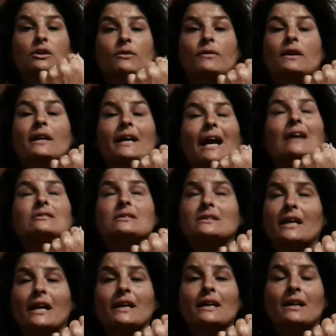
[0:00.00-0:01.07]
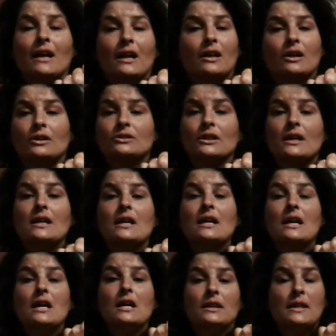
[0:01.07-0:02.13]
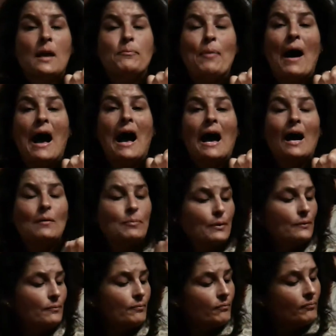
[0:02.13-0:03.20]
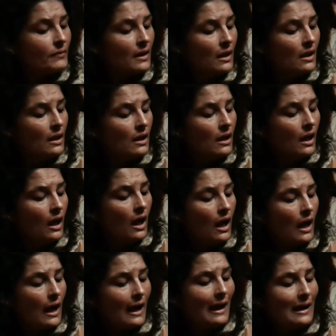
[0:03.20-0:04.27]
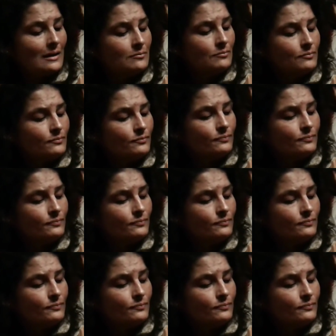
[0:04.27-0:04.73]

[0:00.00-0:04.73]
They're really outstanding colors. They pop. That's